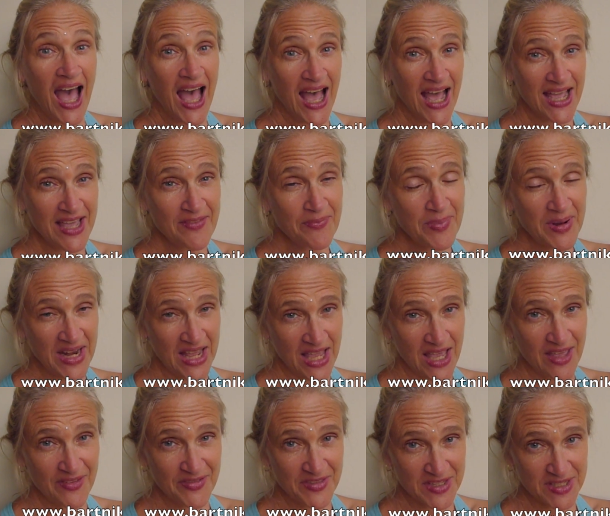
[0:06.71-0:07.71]
I have been
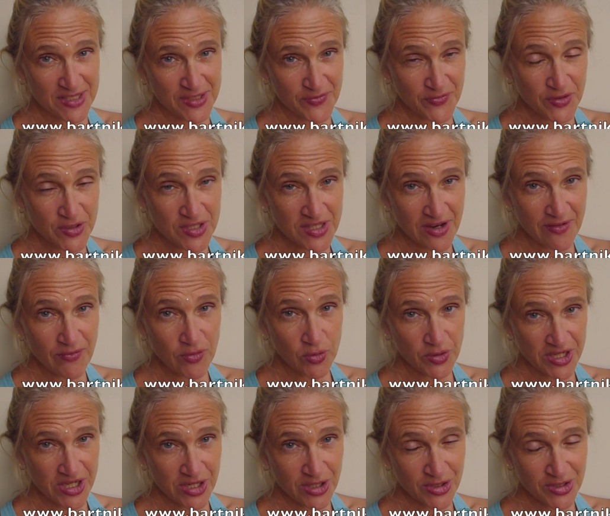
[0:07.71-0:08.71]
at this for several
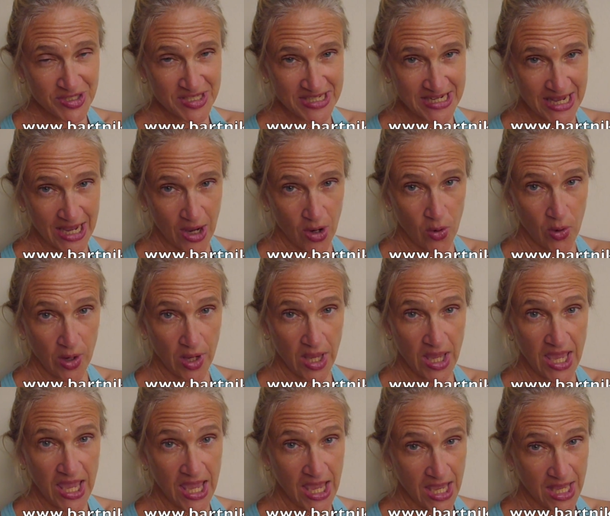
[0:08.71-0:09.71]
years now,
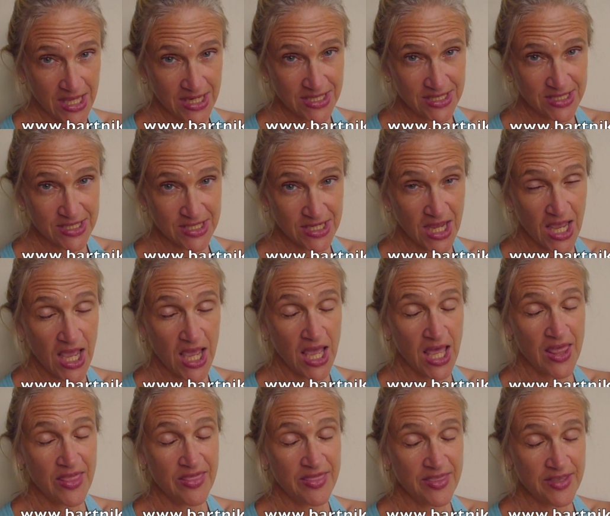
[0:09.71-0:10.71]
and
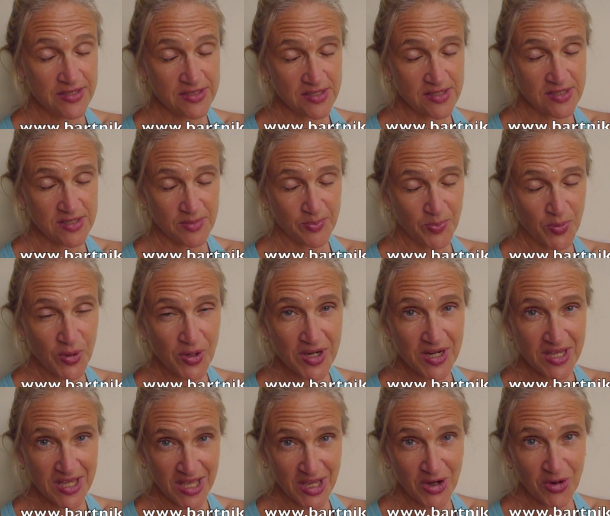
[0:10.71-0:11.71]
this is a
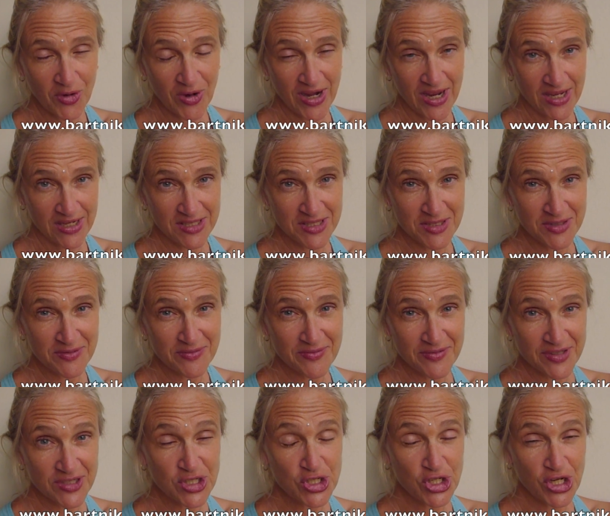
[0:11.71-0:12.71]
pretty interactive
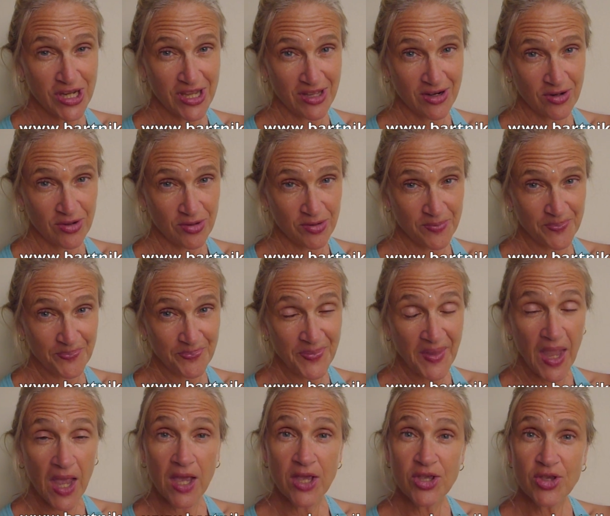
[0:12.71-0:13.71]
channel.
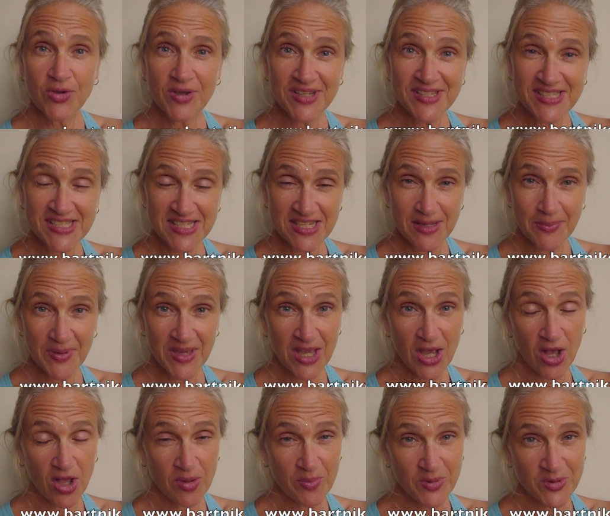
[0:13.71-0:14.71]
You can see me
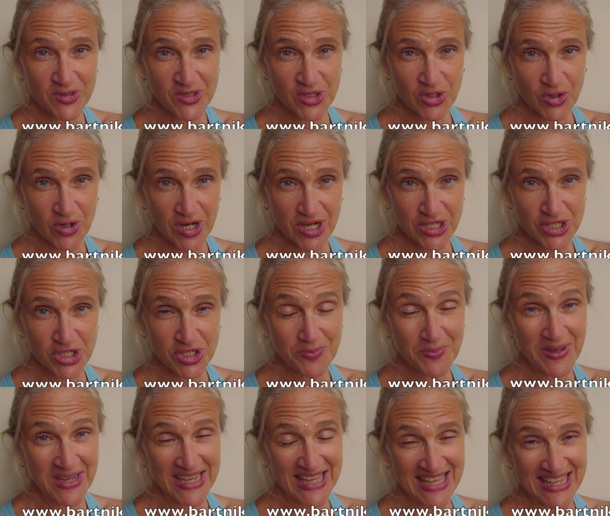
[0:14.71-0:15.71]
almost crushed
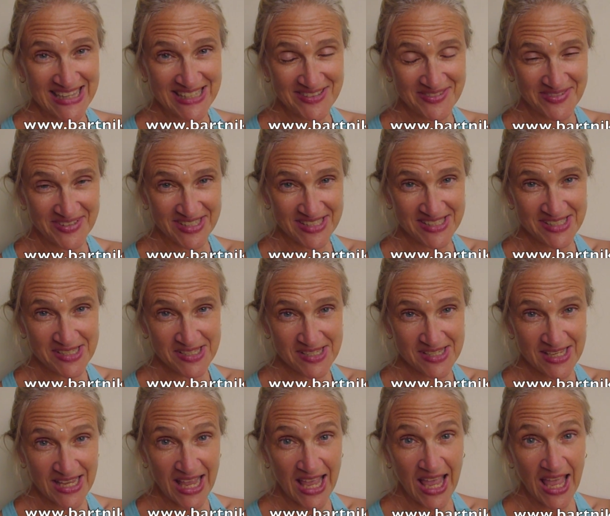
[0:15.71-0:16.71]
by elephants